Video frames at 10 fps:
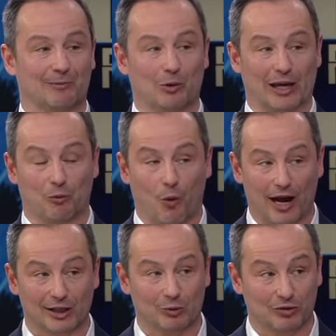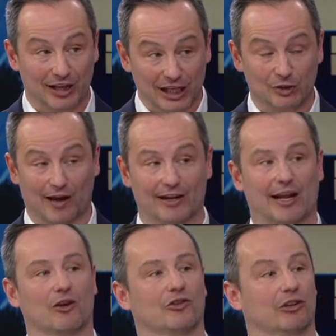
okay, why do you think you've had an allergy?